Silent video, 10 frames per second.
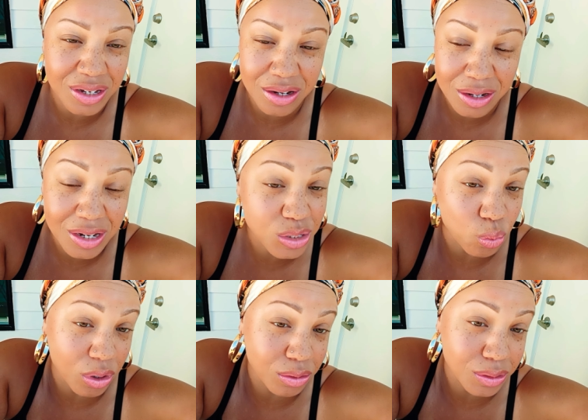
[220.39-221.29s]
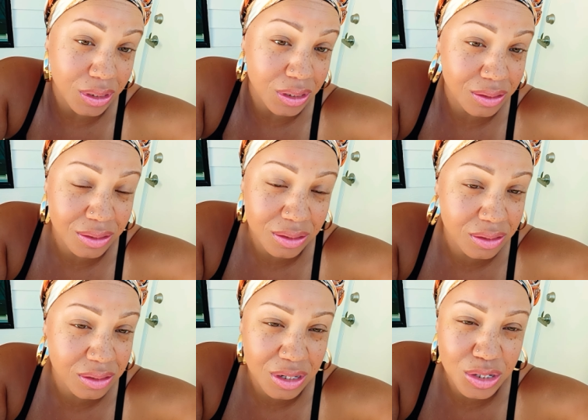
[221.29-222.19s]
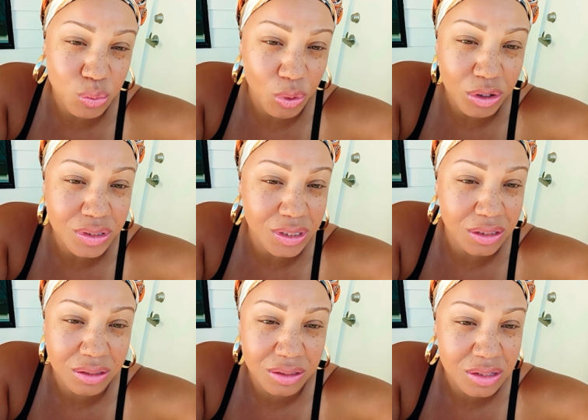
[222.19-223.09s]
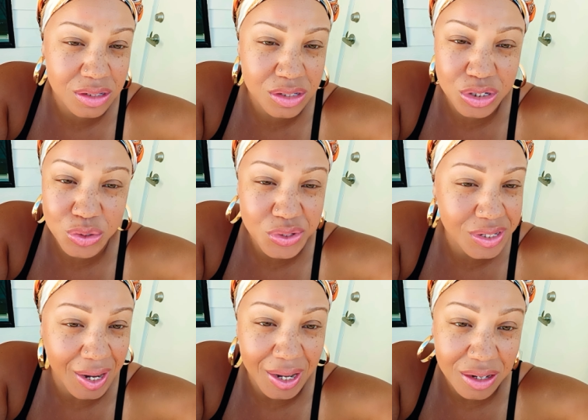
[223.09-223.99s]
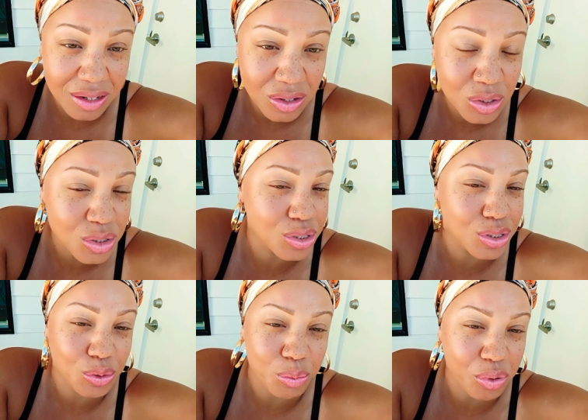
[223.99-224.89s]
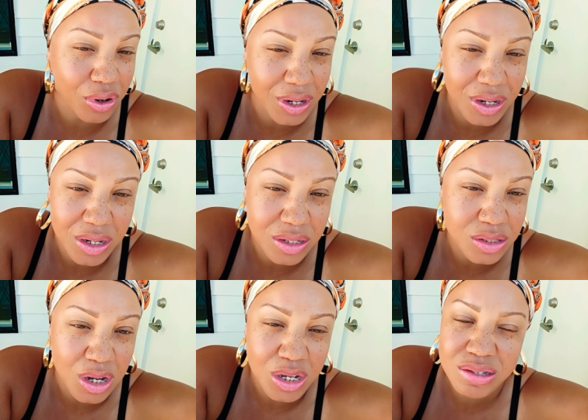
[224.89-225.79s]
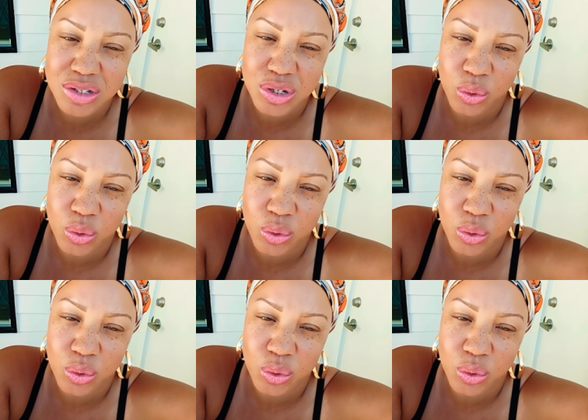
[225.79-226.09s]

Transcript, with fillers: it's worth it. It's worth it still stand, still praise, still